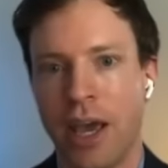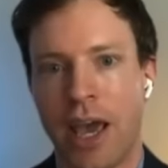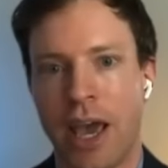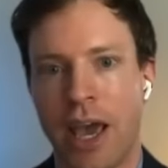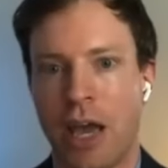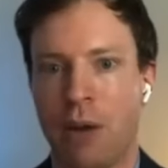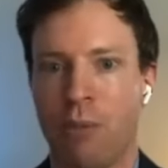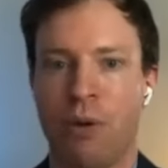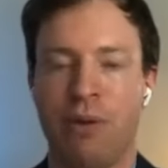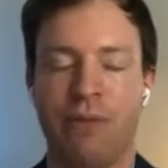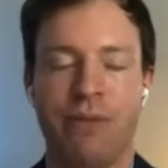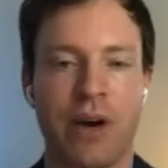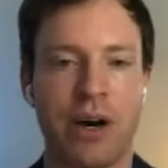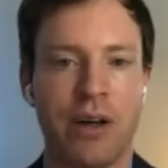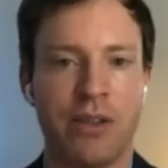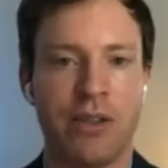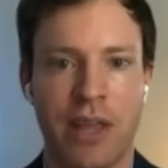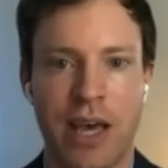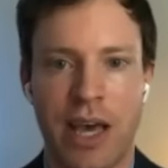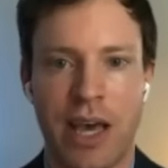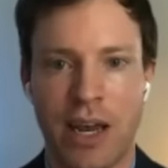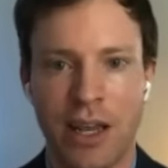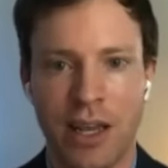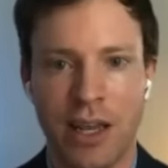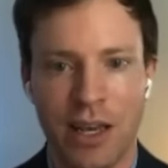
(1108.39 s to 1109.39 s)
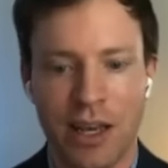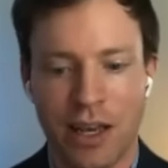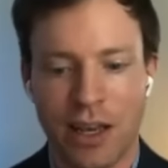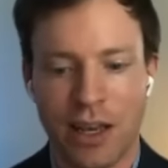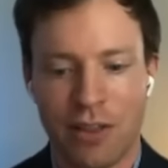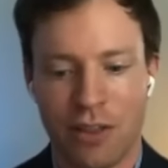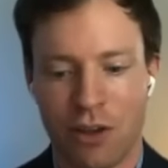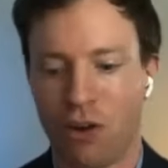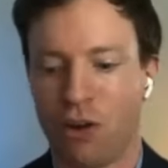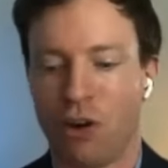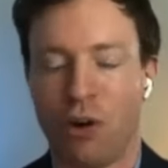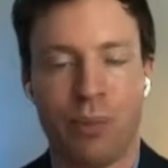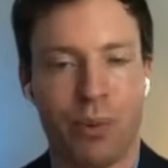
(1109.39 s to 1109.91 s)
and we found that
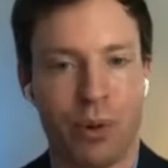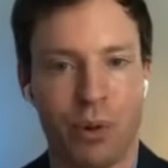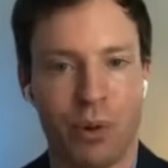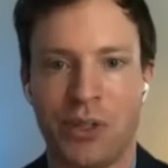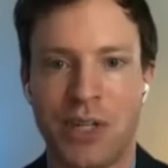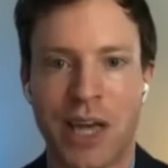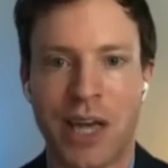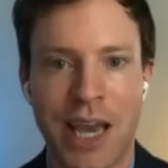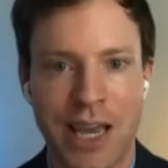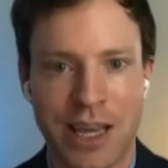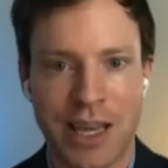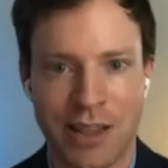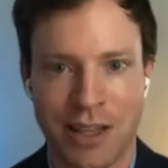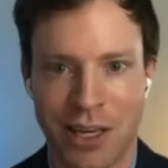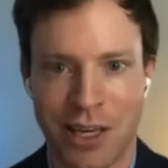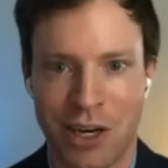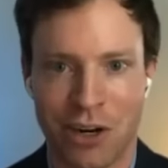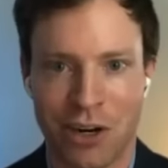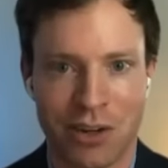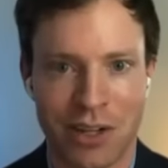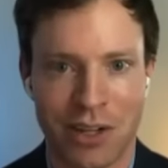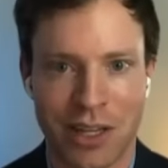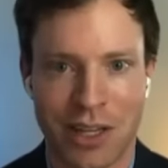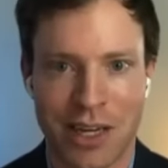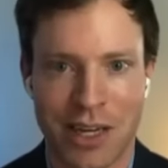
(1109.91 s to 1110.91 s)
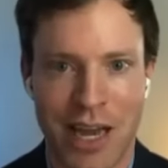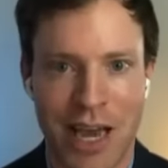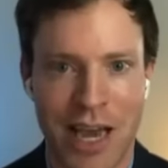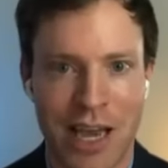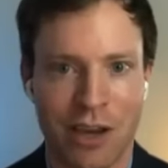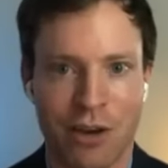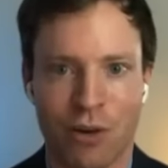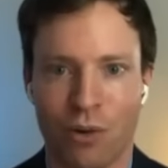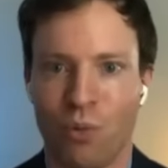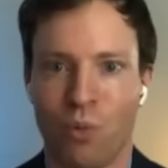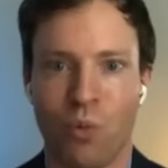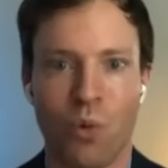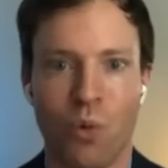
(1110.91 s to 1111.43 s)
the group who were taking the Urolithin A
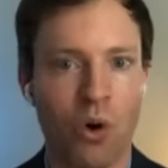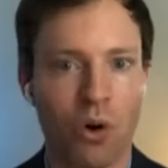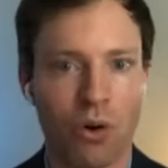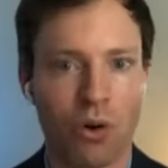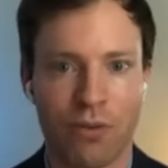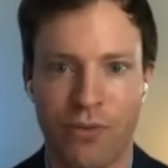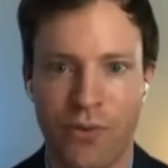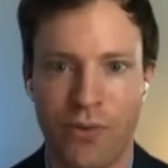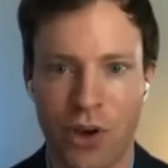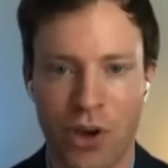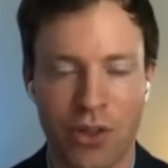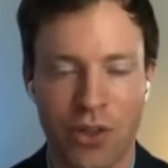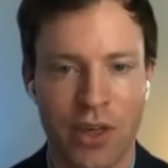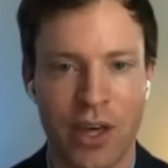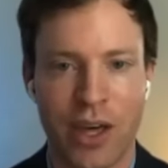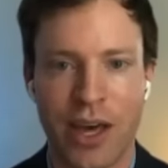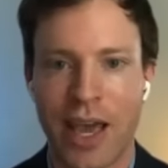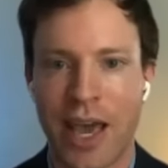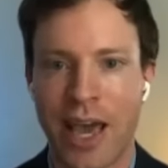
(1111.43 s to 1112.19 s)
could walk further